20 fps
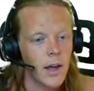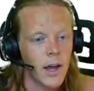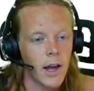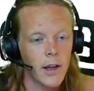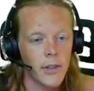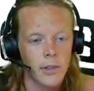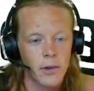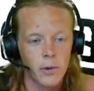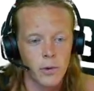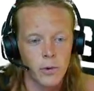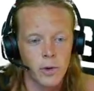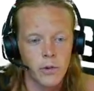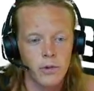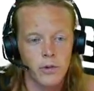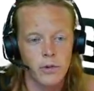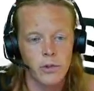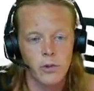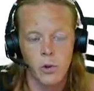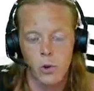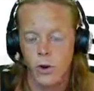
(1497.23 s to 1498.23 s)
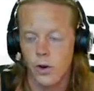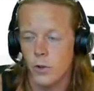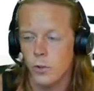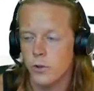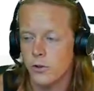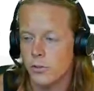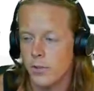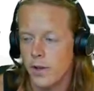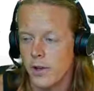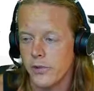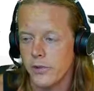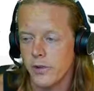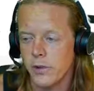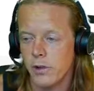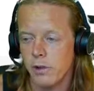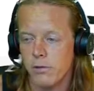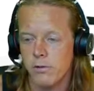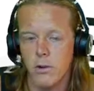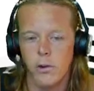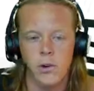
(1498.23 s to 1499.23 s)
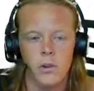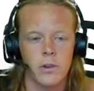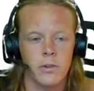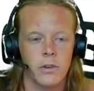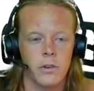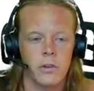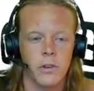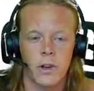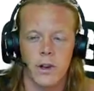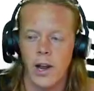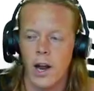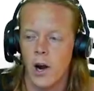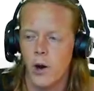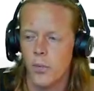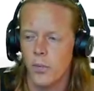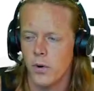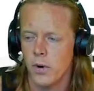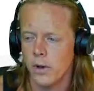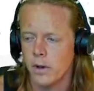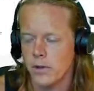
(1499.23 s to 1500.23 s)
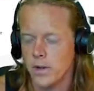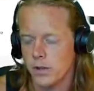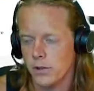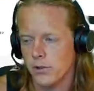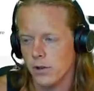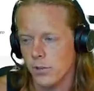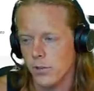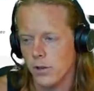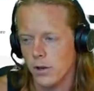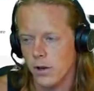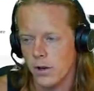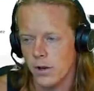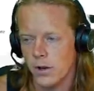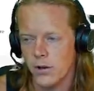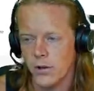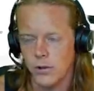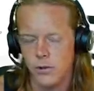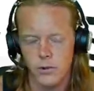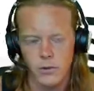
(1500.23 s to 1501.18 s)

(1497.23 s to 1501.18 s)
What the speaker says: and the risk score, which basically focuses on how predictable are you.